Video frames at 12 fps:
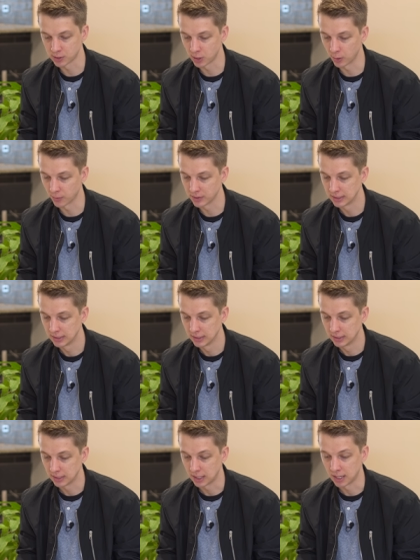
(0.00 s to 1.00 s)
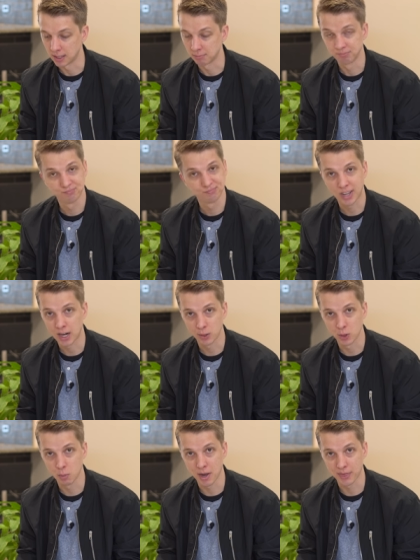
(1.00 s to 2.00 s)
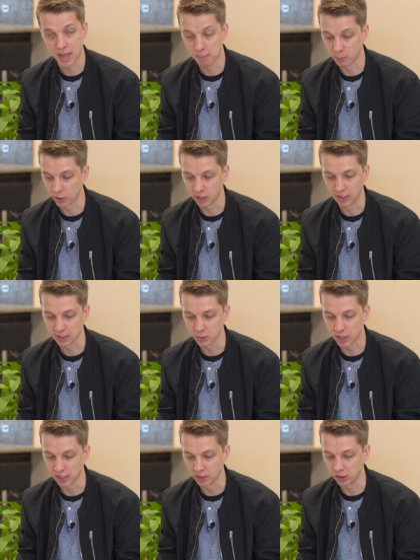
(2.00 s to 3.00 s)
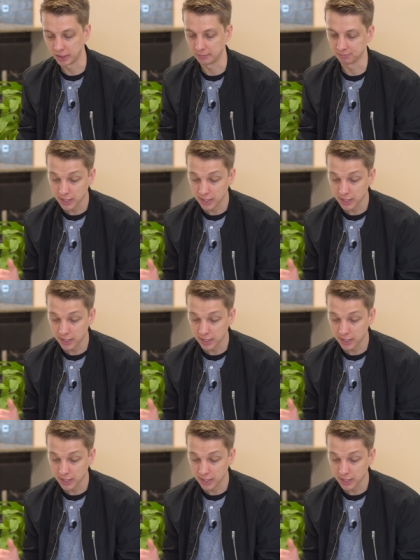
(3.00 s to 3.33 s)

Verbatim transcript: So um, I don't know about that marketing strategy.